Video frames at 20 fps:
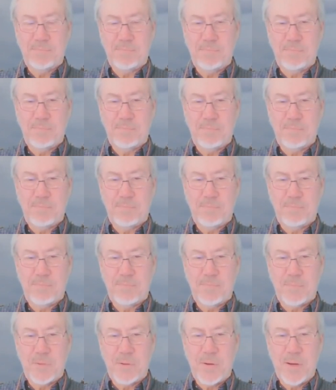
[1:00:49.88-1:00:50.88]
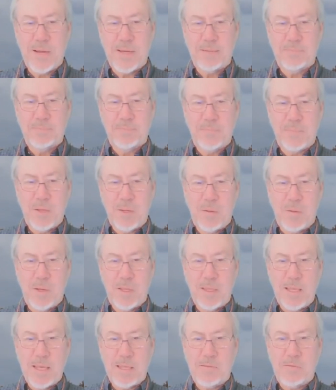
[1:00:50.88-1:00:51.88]
can. Great. Well,
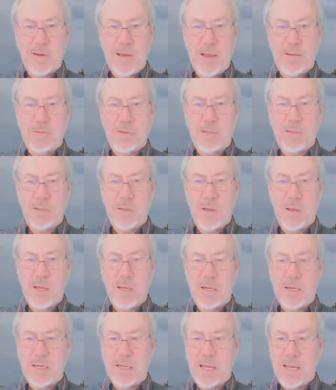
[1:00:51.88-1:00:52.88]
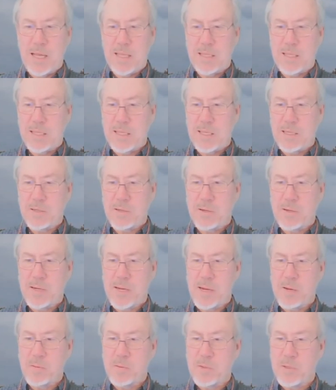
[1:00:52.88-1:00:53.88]
thanks for having us on, and uh, I think that turned
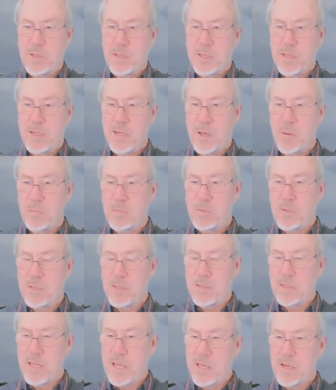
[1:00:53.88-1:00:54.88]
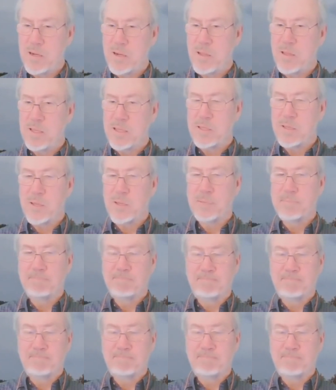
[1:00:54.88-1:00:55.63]
out real good. I hope we're sound all that's good.